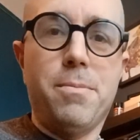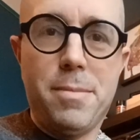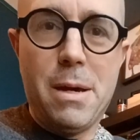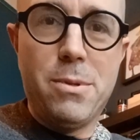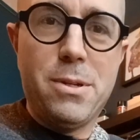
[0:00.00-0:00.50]

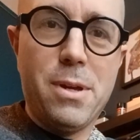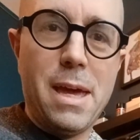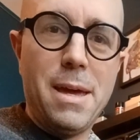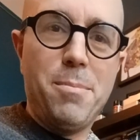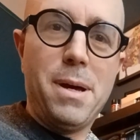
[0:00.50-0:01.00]
was
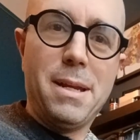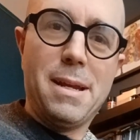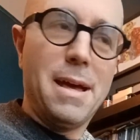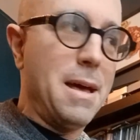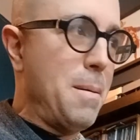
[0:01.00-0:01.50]
okay, but
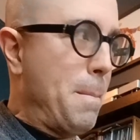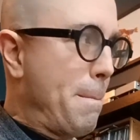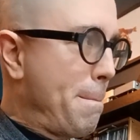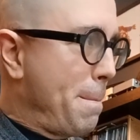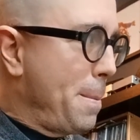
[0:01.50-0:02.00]

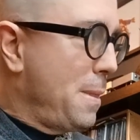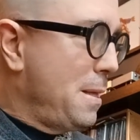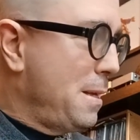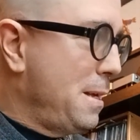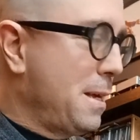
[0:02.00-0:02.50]

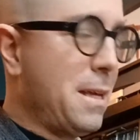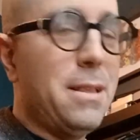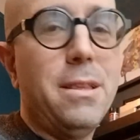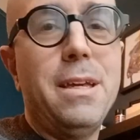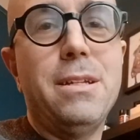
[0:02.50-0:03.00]
it can
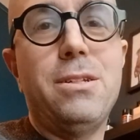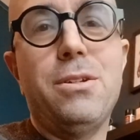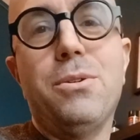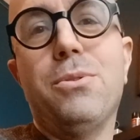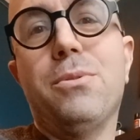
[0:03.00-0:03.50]
lead
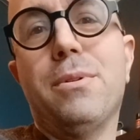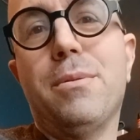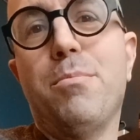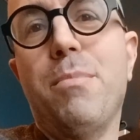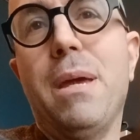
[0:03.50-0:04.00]
to
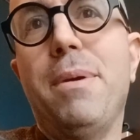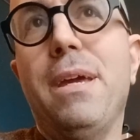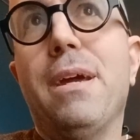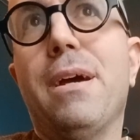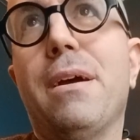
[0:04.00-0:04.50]

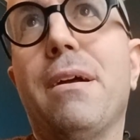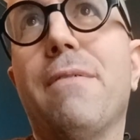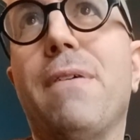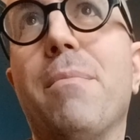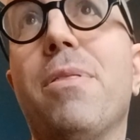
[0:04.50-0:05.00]
maybe if
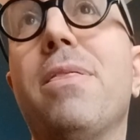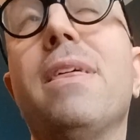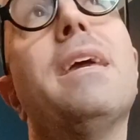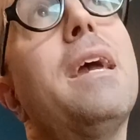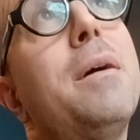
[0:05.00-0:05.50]
I'm
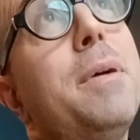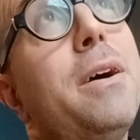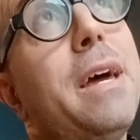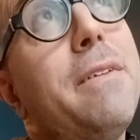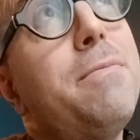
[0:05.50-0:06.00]
thinking about
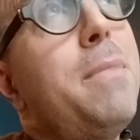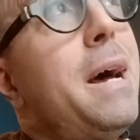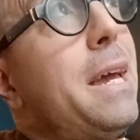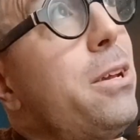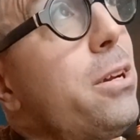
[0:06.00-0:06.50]
F
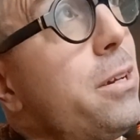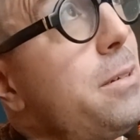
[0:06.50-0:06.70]
minor